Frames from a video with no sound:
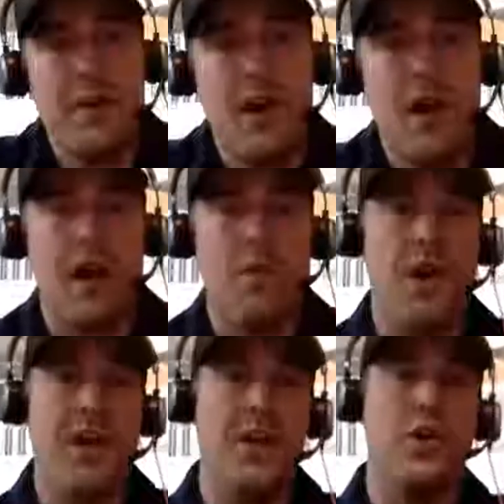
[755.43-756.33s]
all right, I
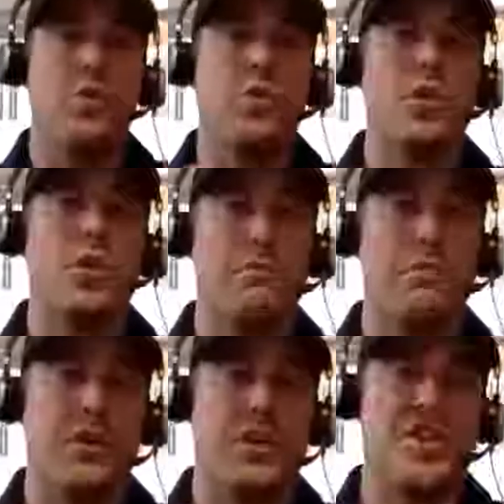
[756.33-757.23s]
want you to group
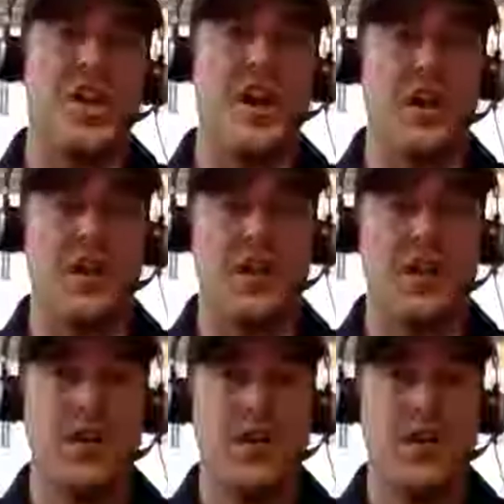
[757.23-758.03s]
or chunk,